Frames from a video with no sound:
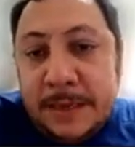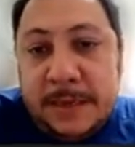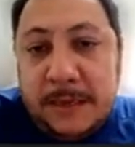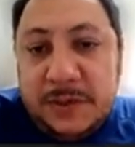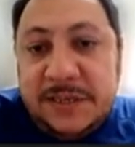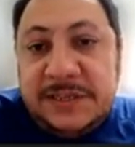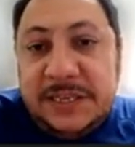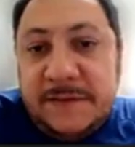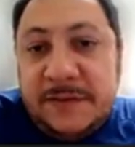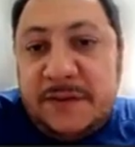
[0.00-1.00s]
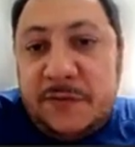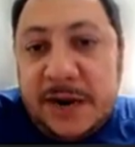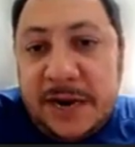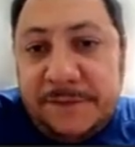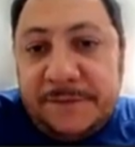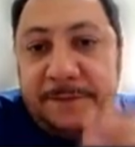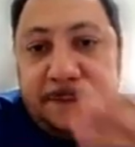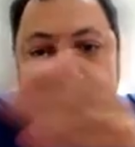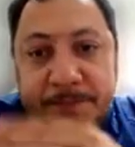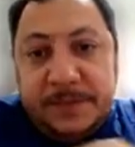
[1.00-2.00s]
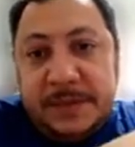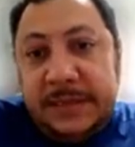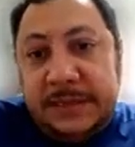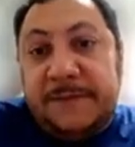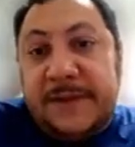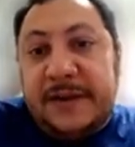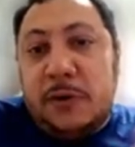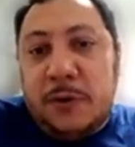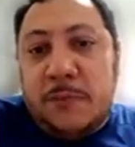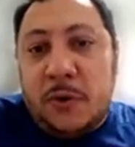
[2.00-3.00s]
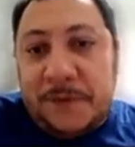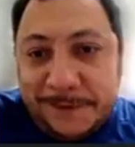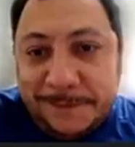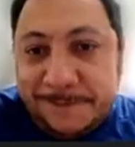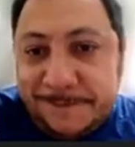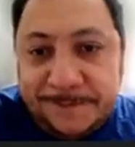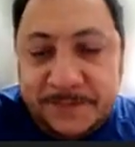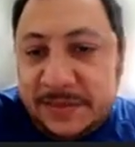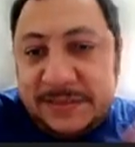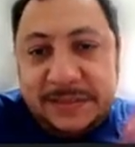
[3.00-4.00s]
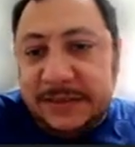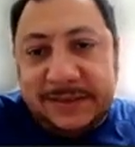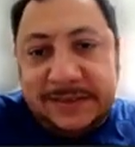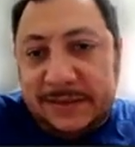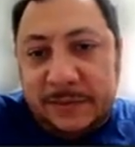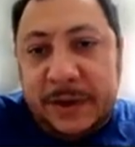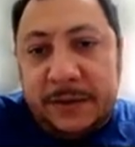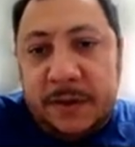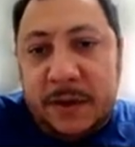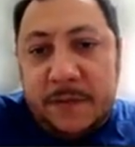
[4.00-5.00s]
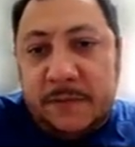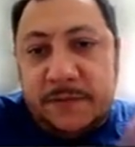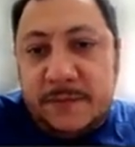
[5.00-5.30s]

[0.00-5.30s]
which is giving the graph, is in fact holomorphic. This is well known.